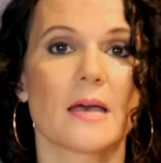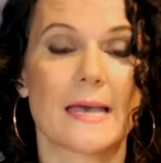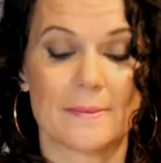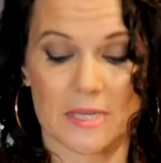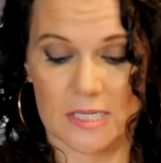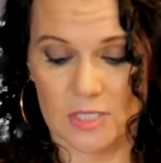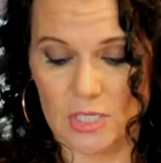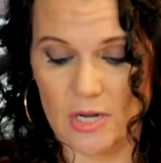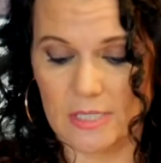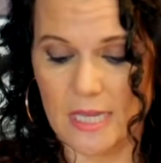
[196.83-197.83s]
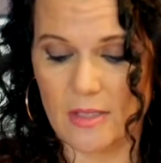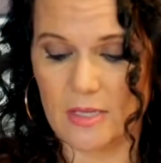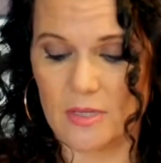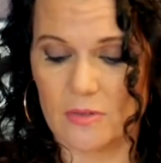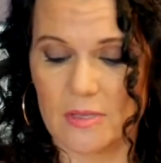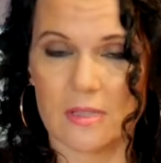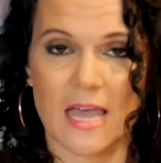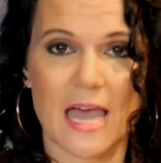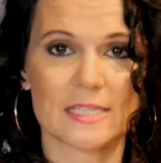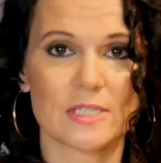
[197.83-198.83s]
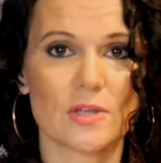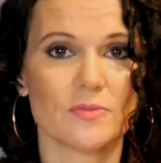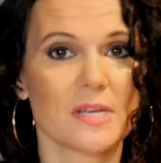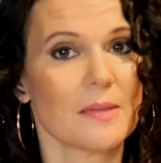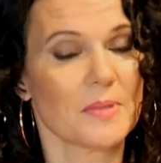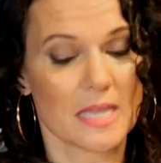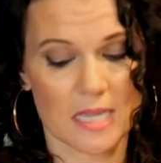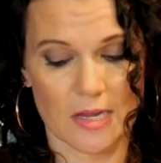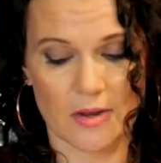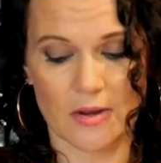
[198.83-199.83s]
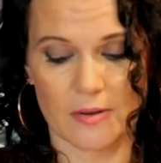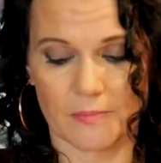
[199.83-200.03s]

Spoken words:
I'm going to start telling you the last note that I play here.